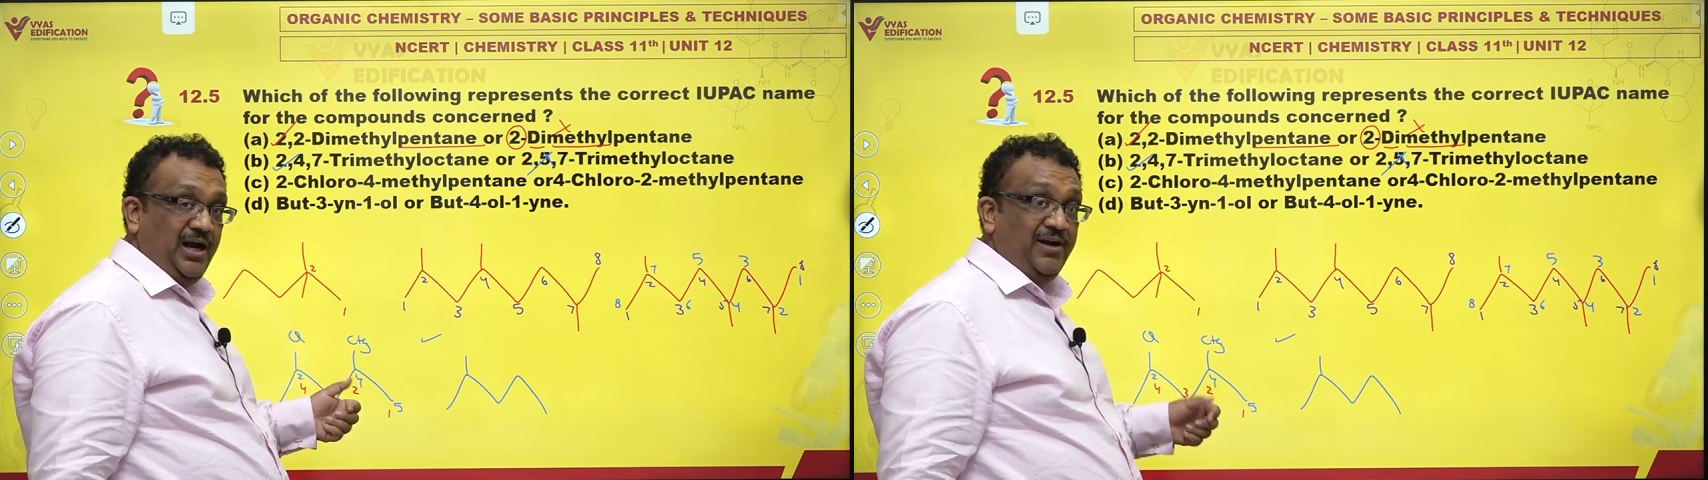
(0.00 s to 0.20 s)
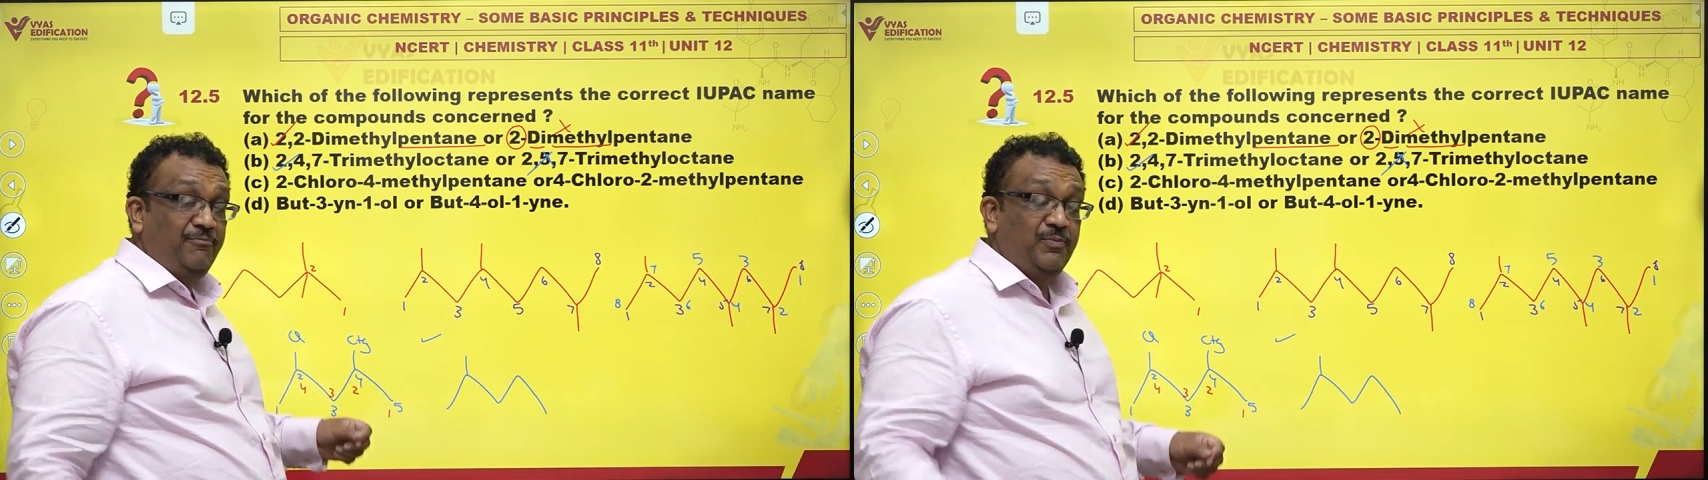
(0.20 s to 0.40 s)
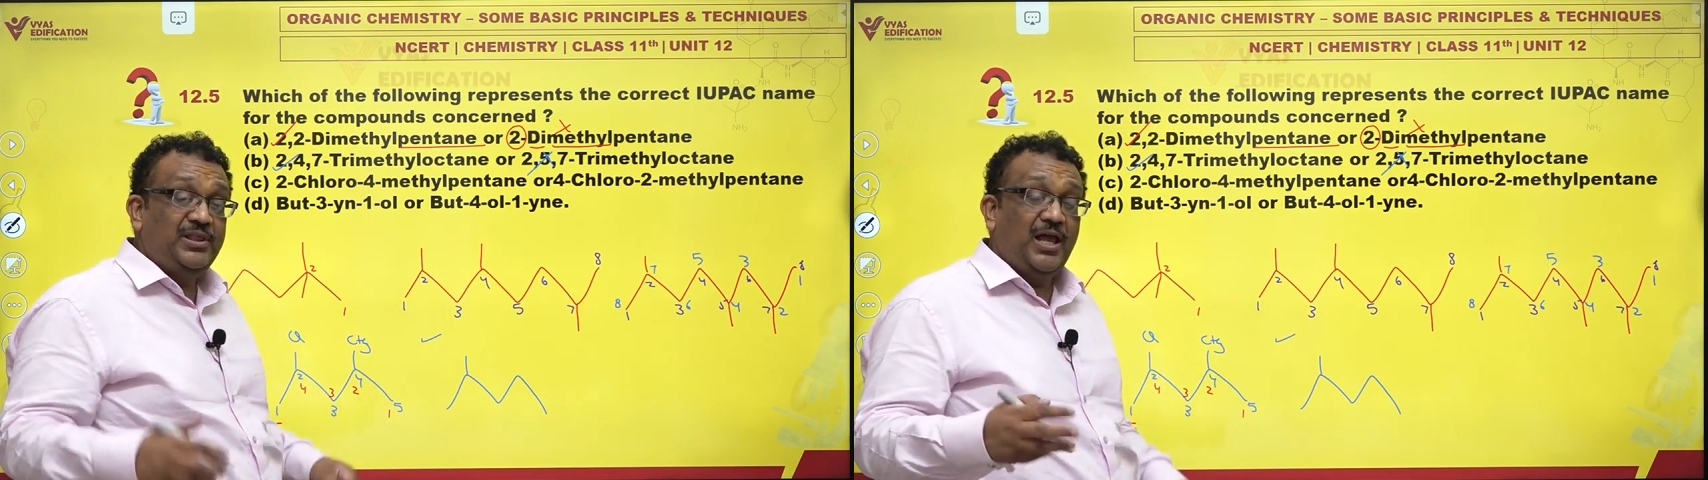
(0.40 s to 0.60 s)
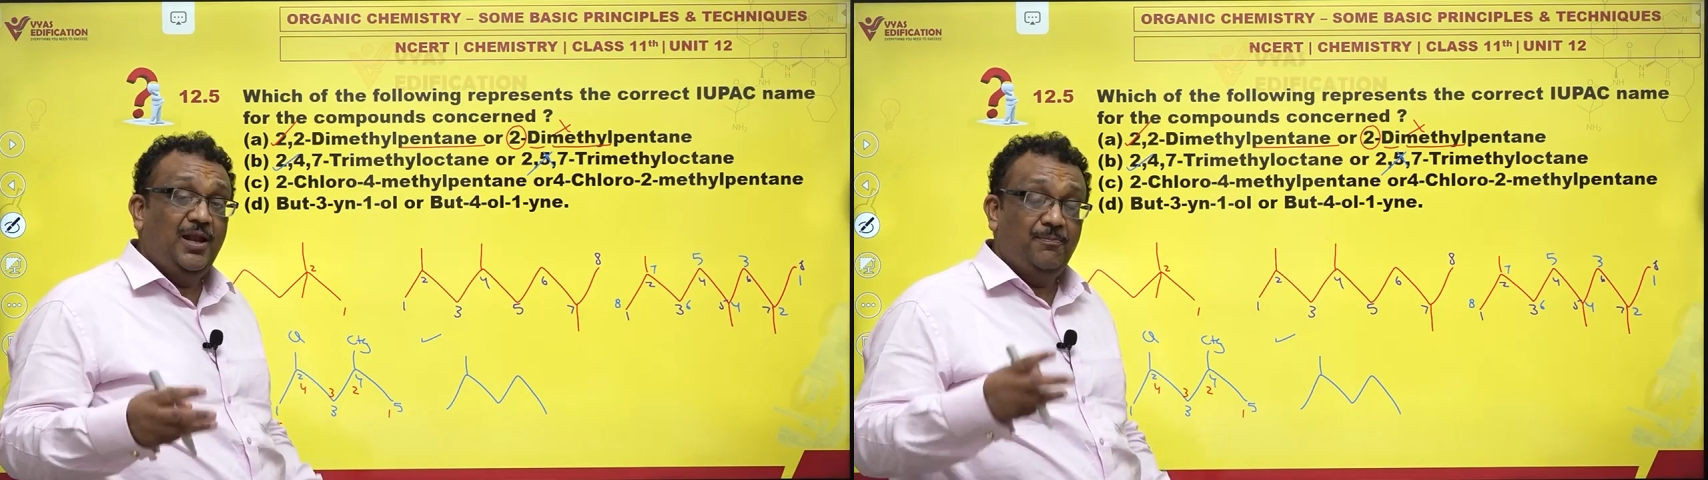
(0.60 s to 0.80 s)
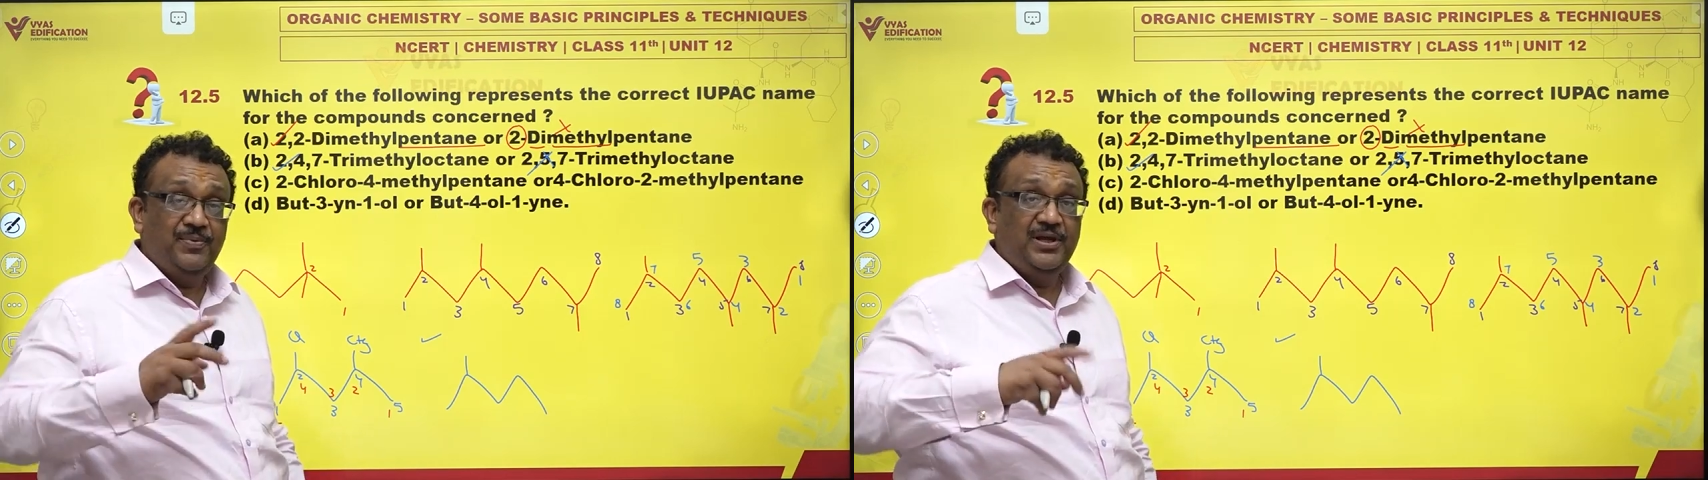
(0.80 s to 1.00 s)
and if methyl
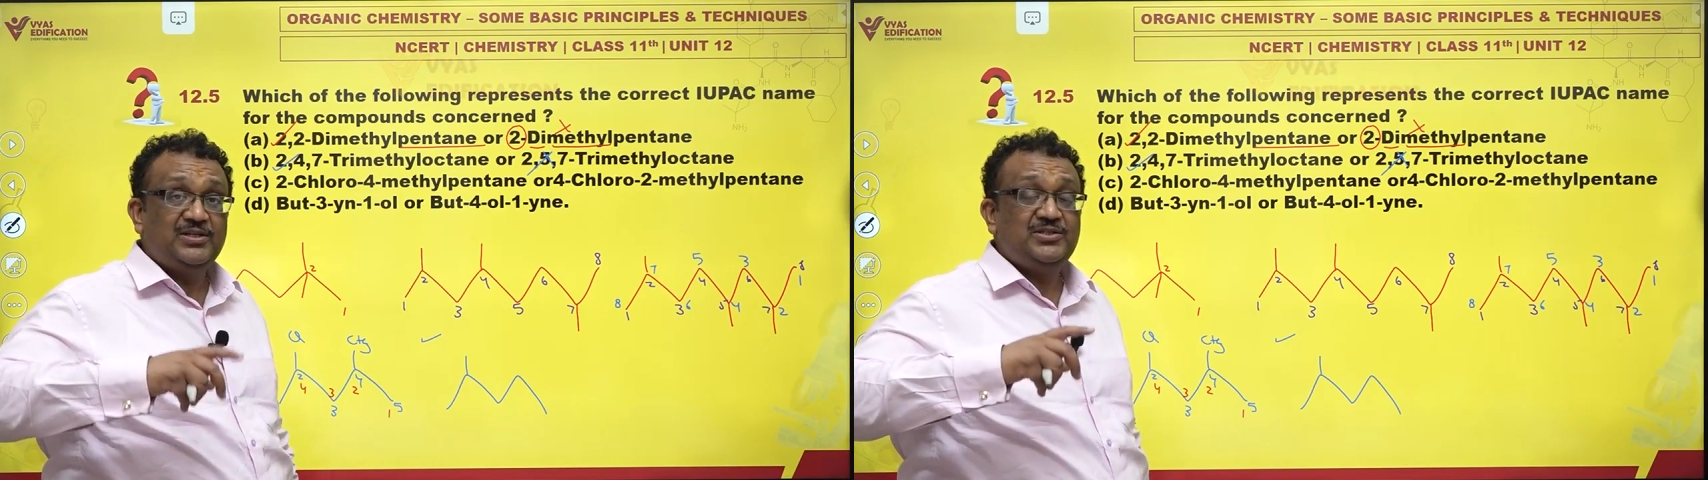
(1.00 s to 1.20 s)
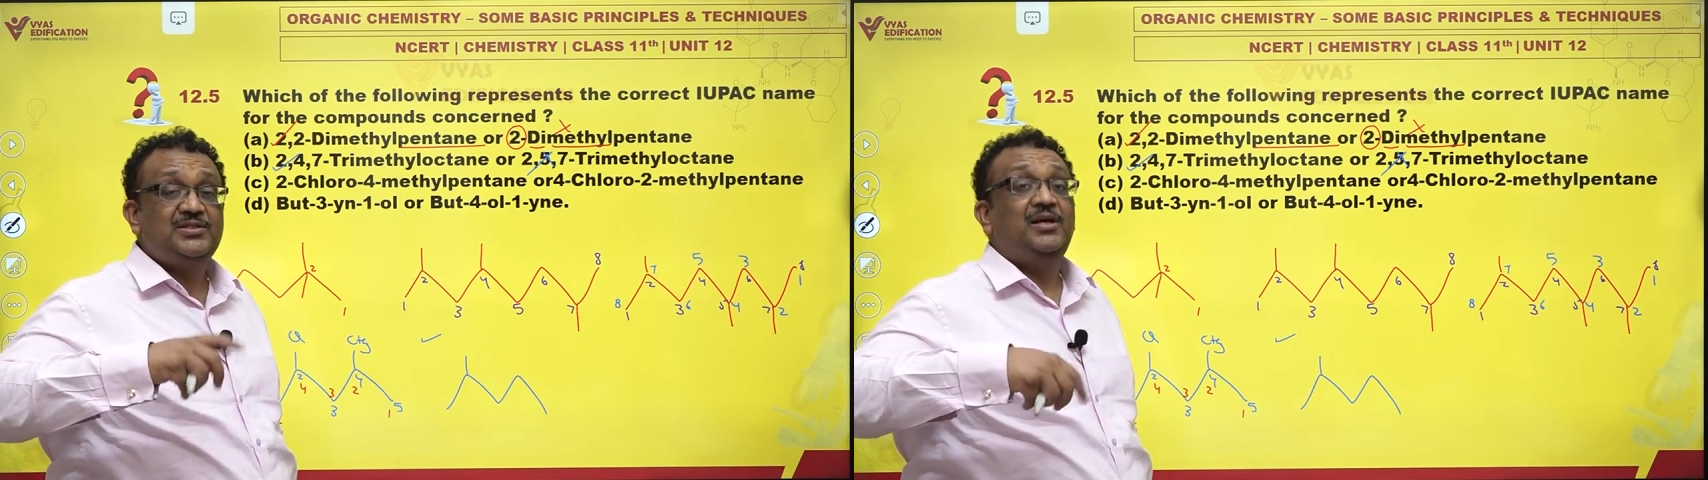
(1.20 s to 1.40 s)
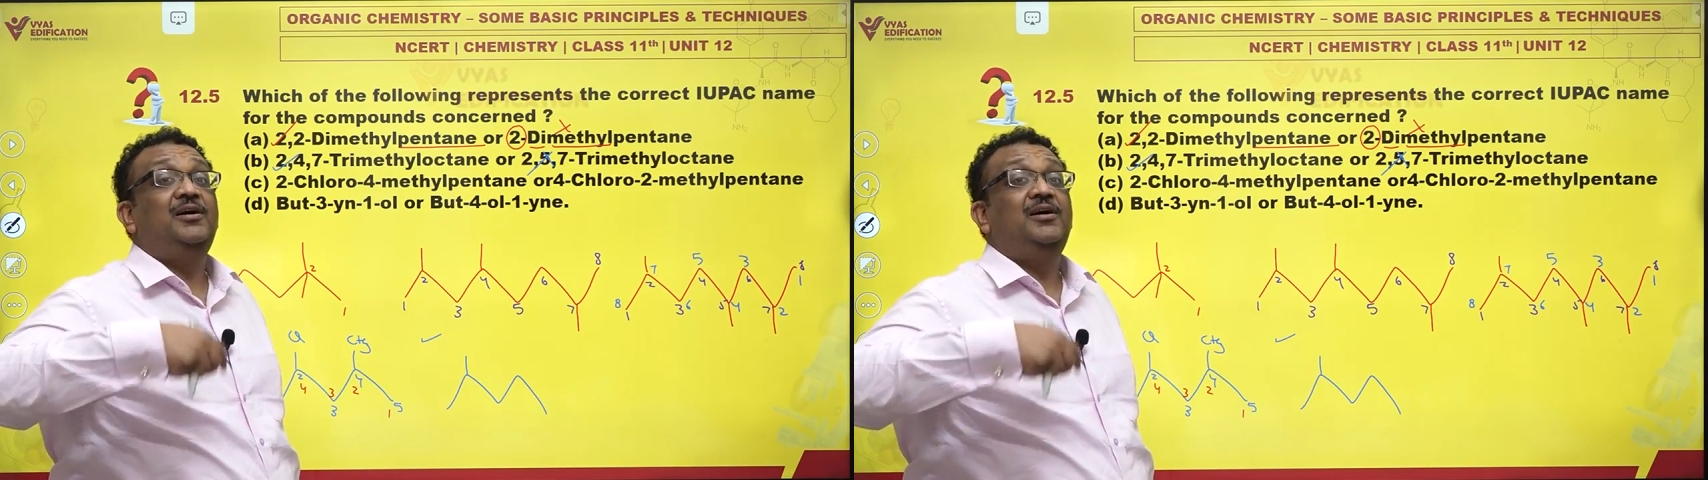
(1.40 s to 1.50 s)
appears